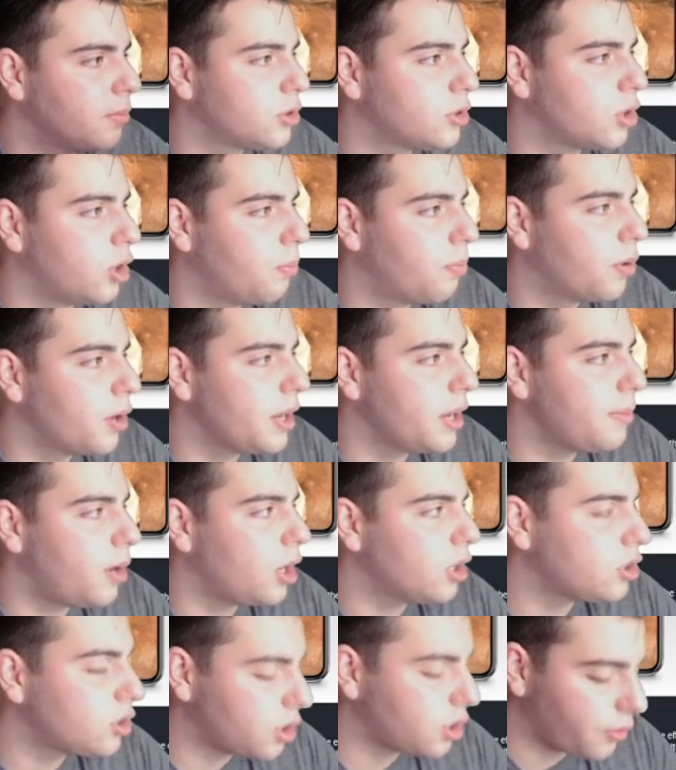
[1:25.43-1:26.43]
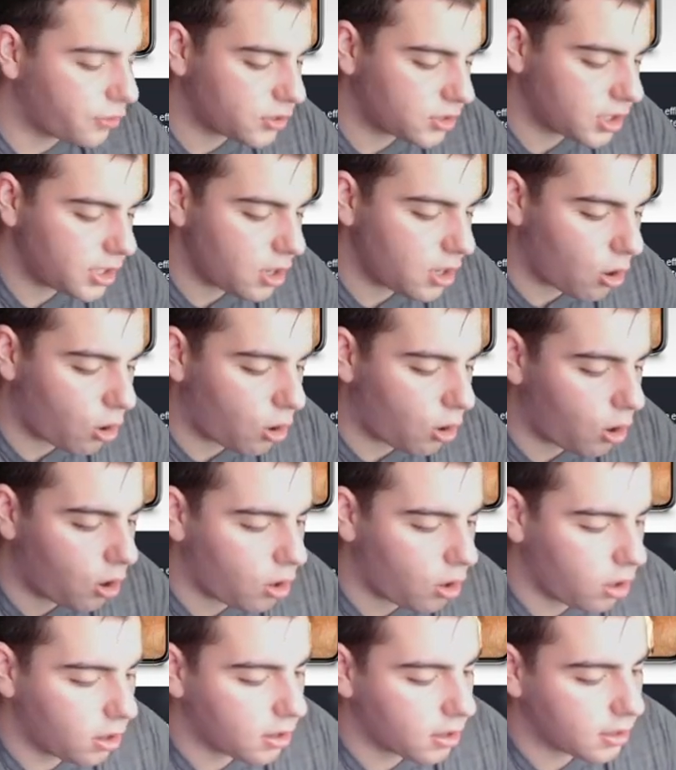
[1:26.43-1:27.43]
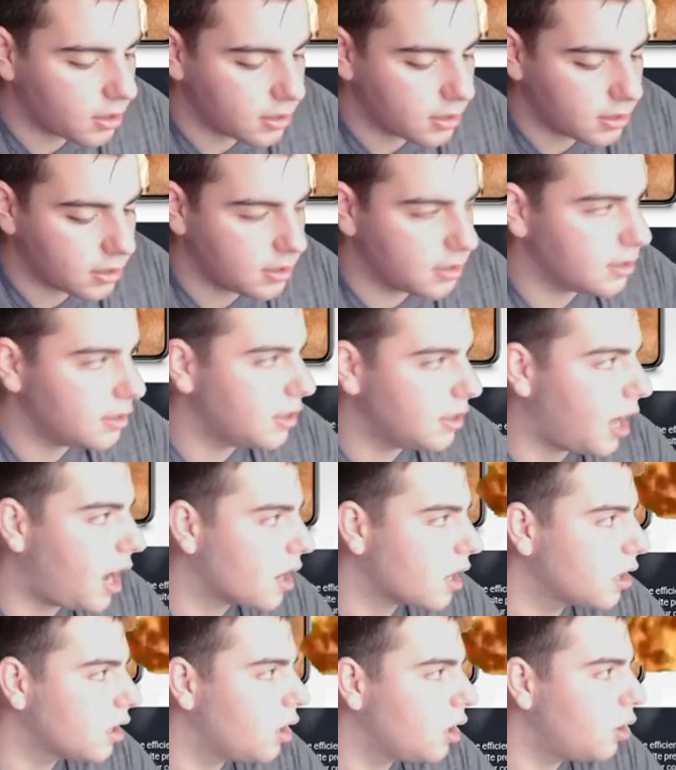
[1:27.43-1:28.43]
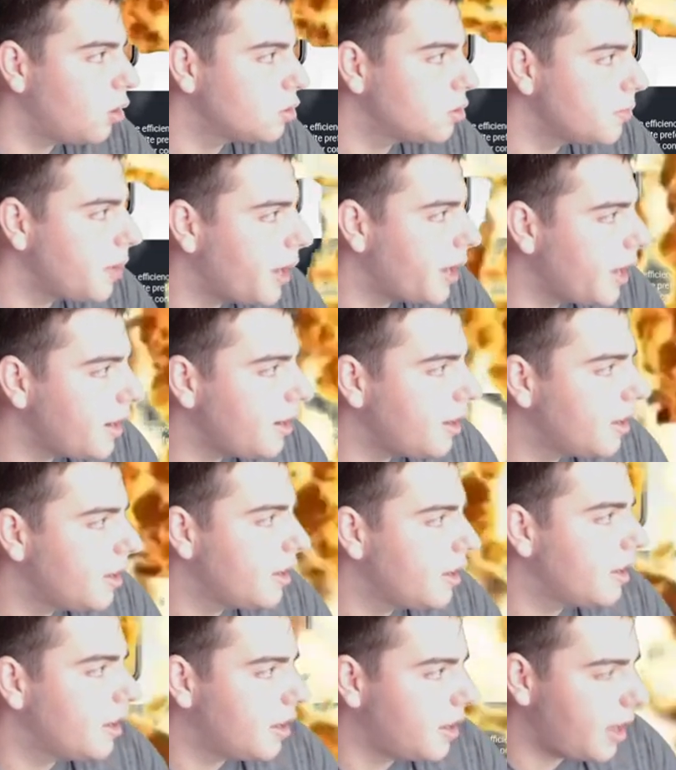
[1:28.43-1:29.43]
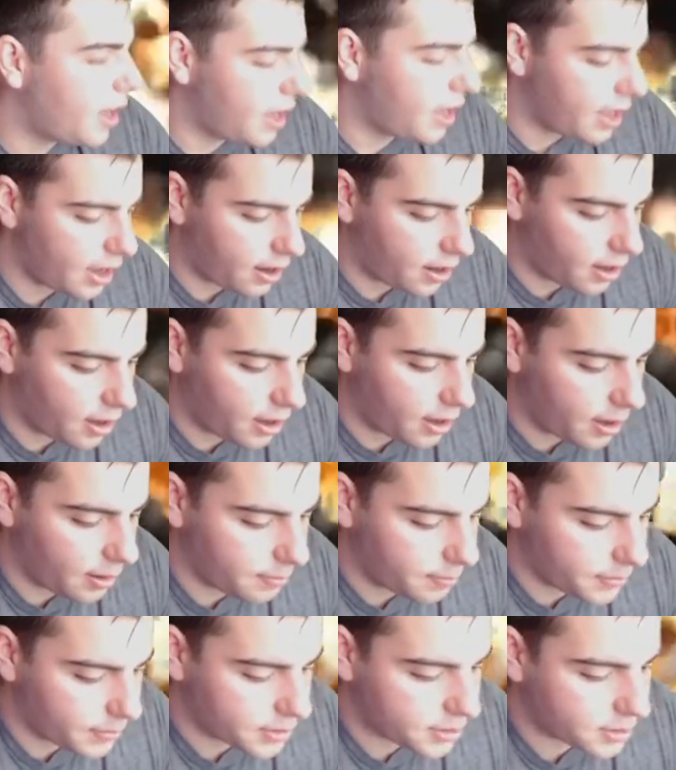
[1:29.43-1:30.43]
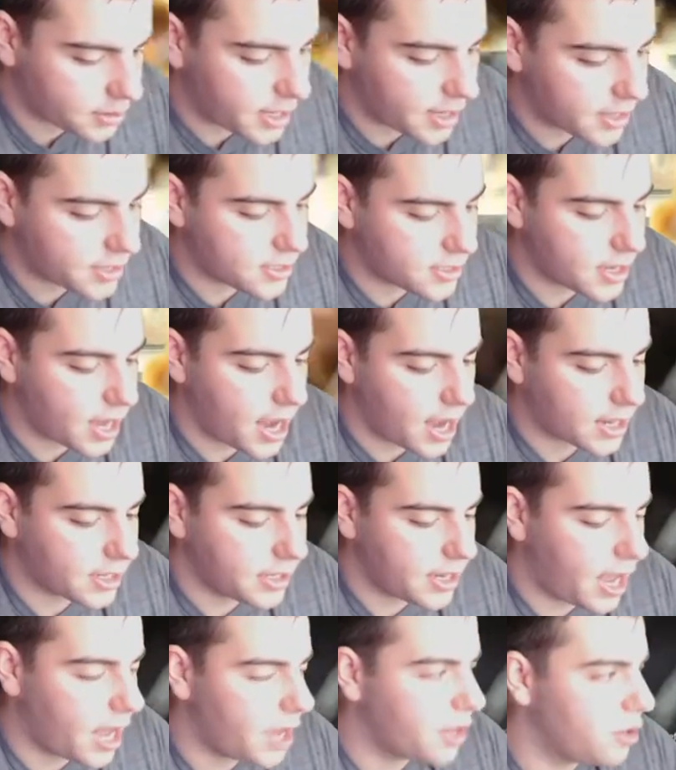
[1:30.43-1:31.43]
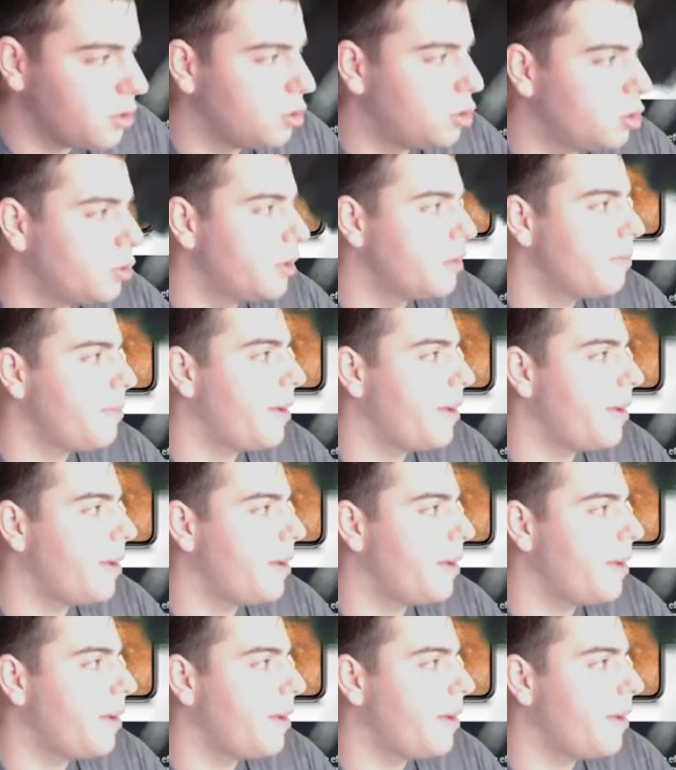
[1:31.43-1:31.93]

so pretty much to see all locker codes, man, um, this is exactly how you do it,